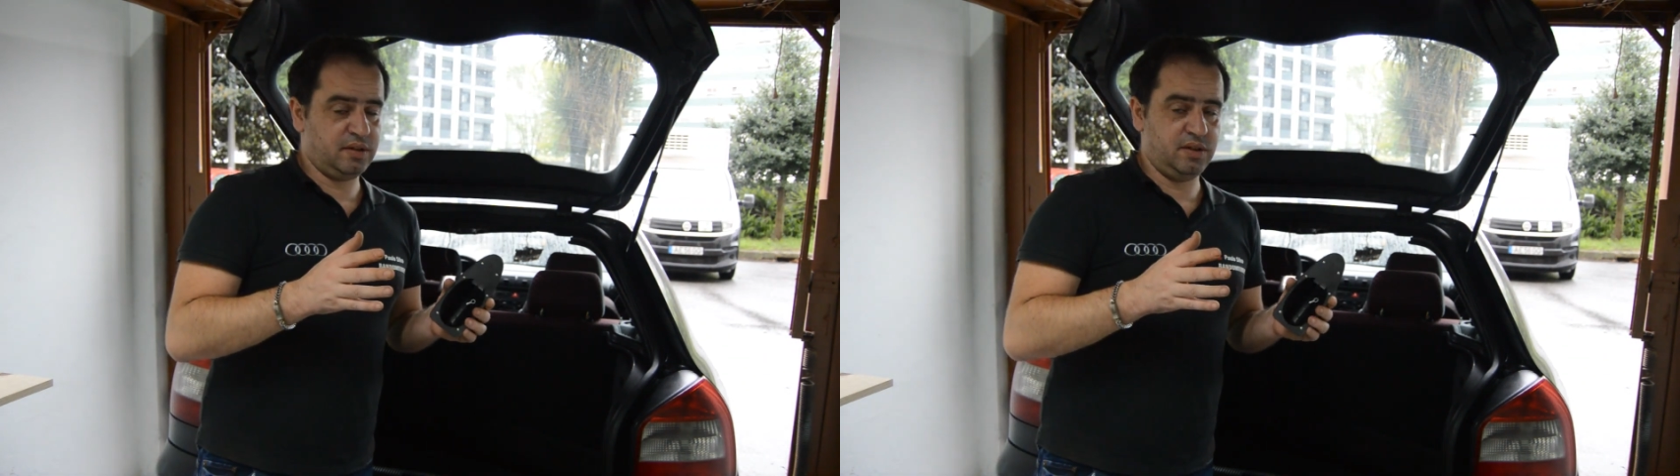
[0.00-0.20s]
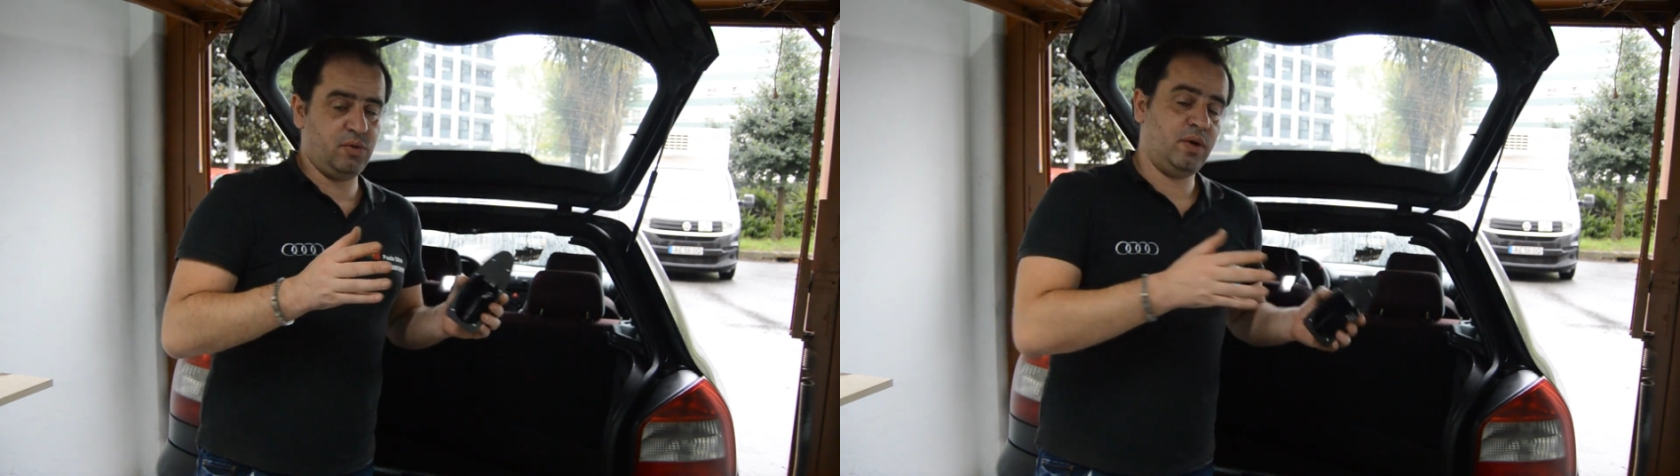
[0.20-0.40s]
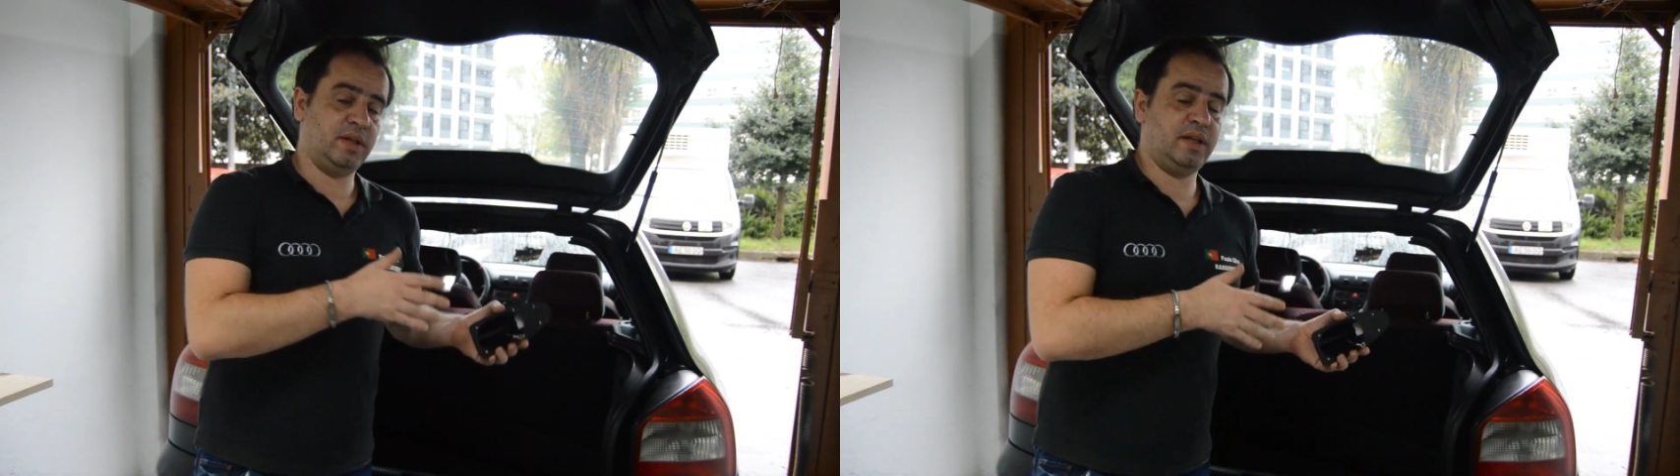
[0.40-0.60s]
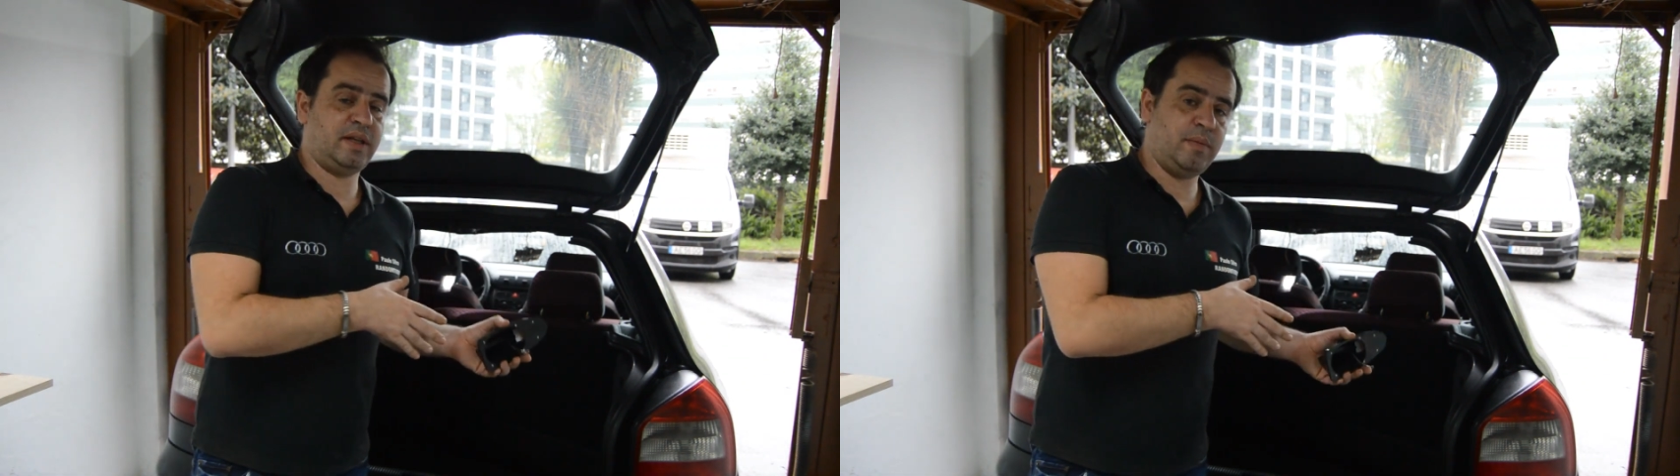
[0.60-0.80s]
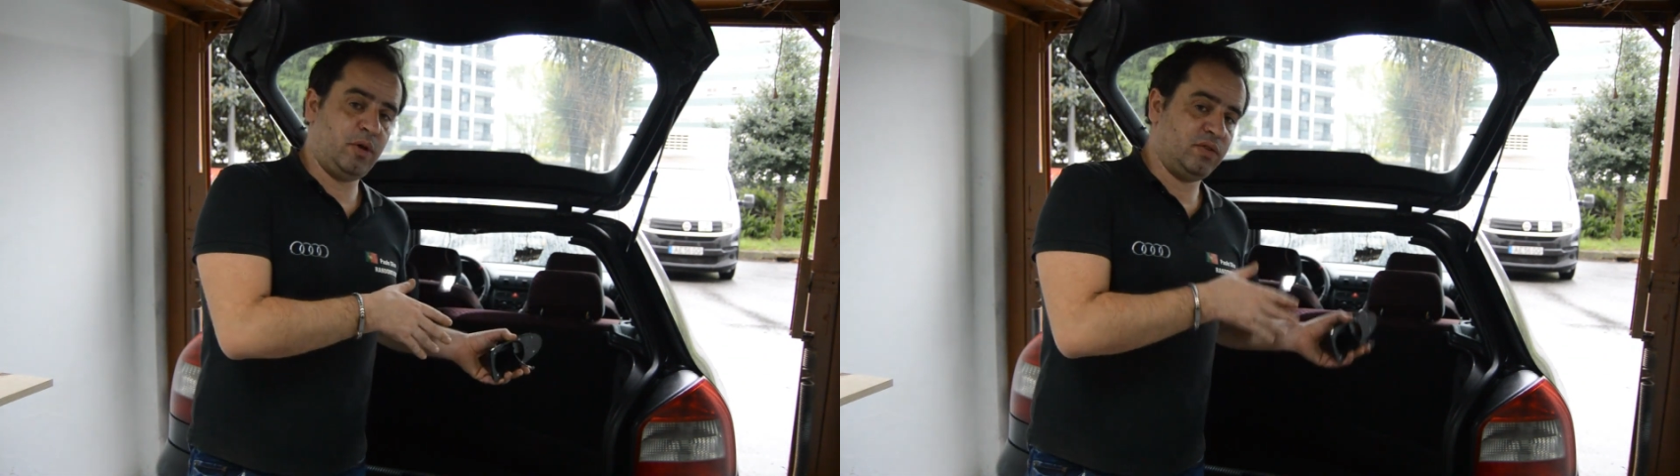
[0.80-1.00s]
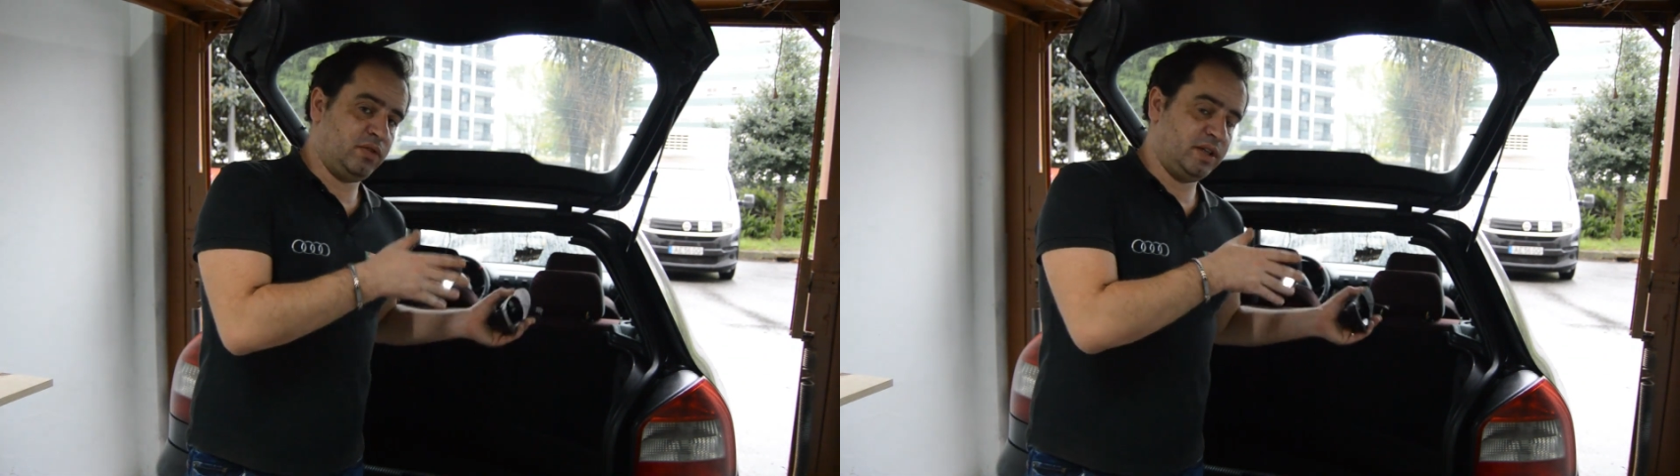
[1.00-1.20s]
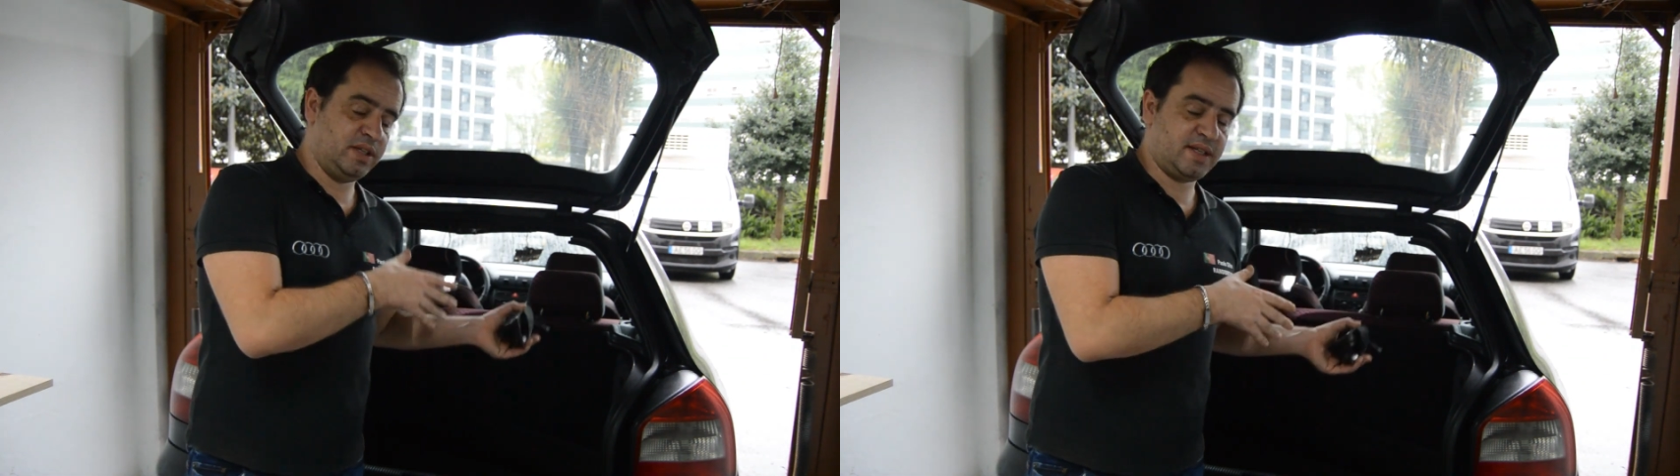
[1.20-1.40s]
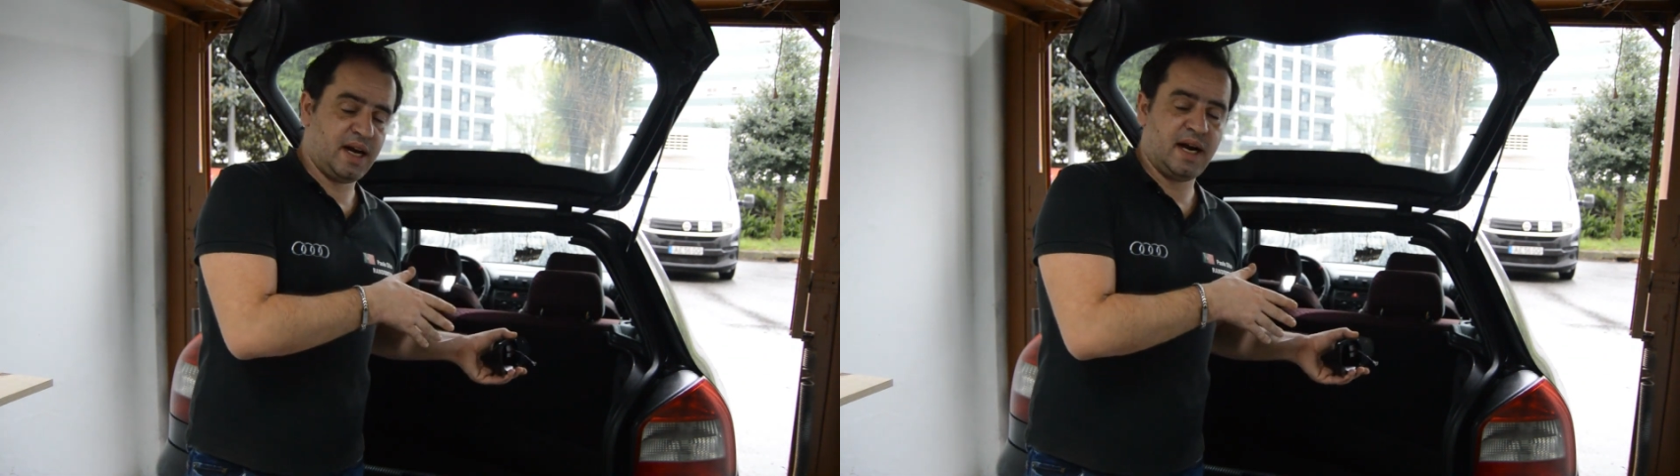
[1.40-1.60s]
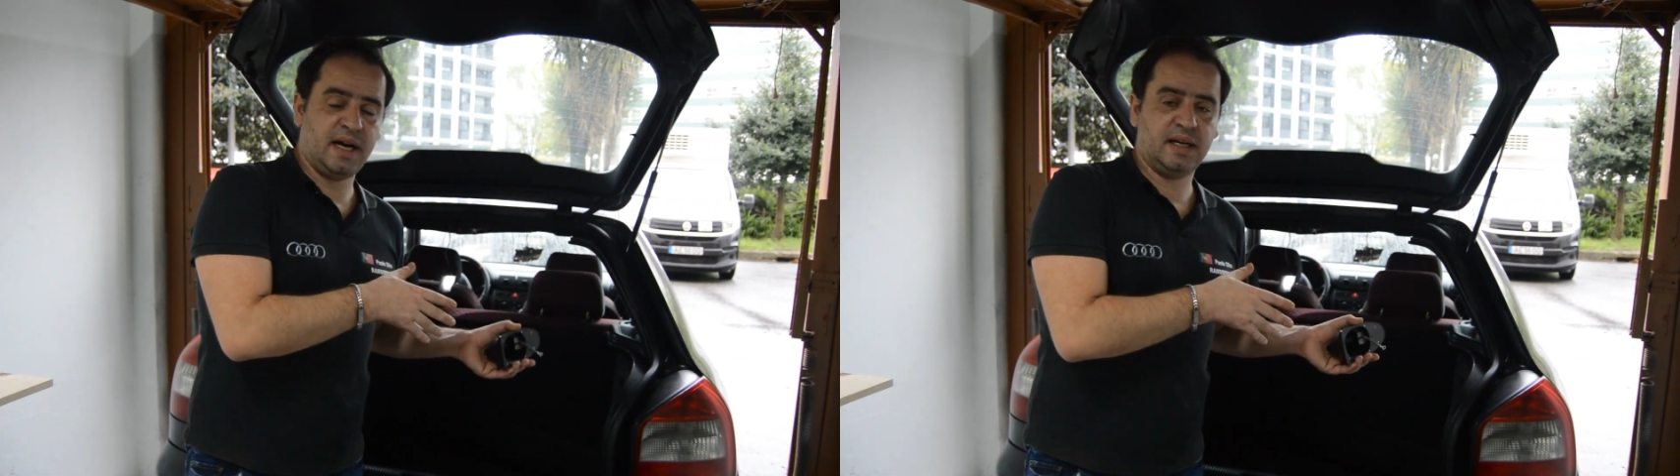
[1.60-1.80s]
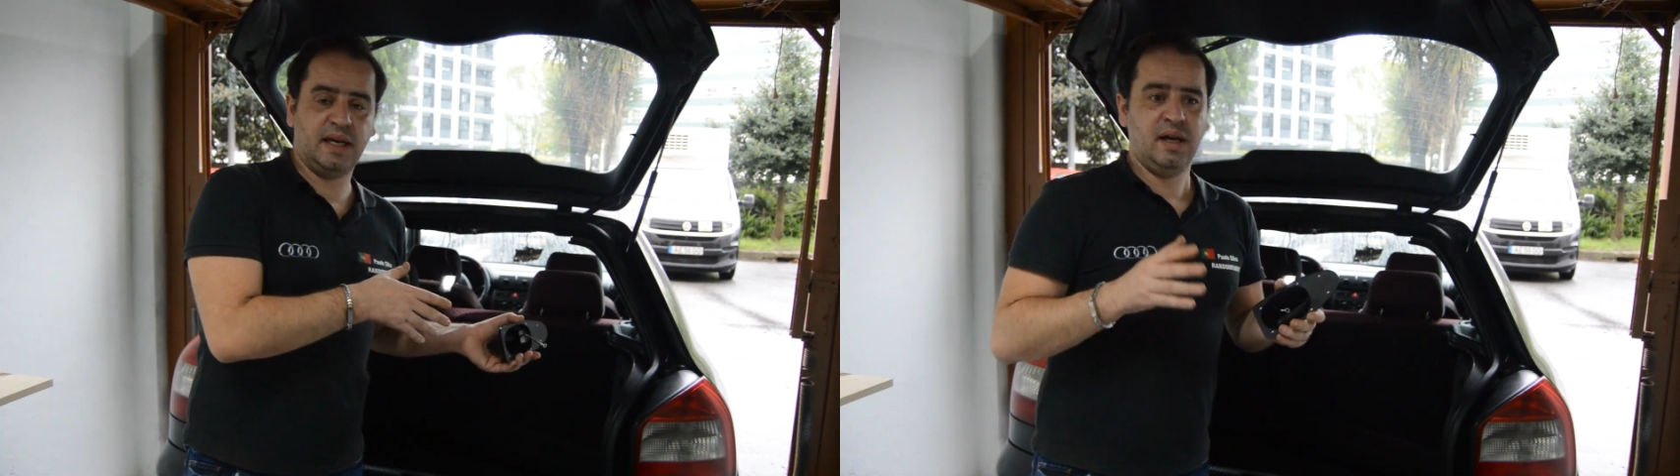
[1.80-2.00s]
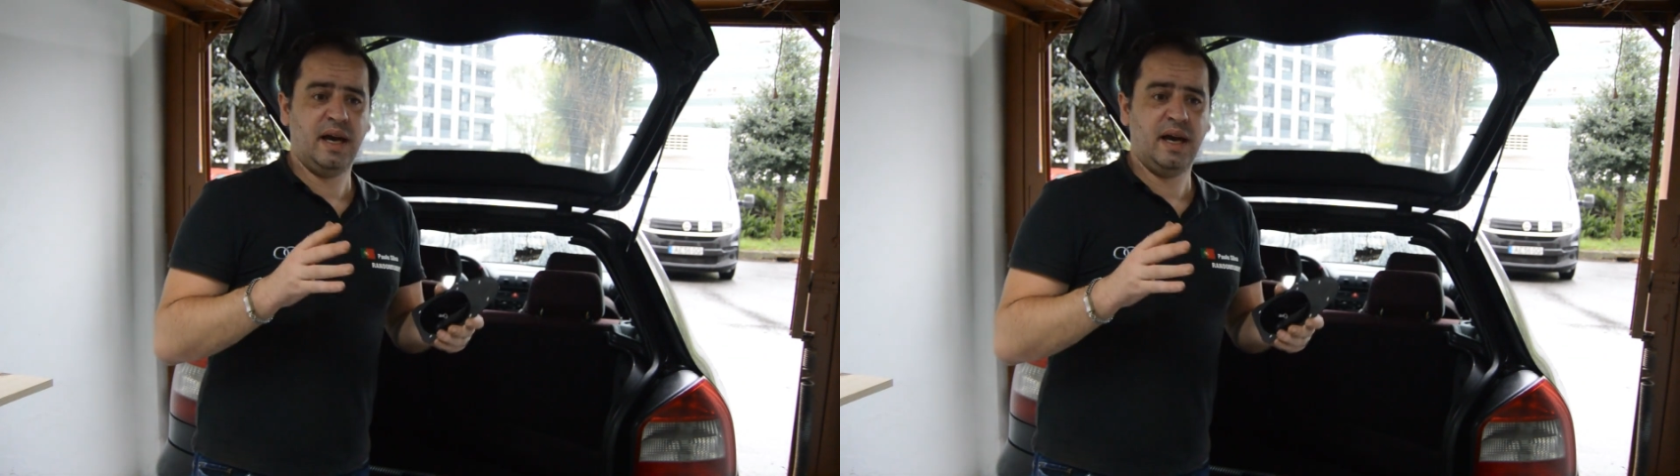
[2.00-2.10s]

the new one that I bought for this car,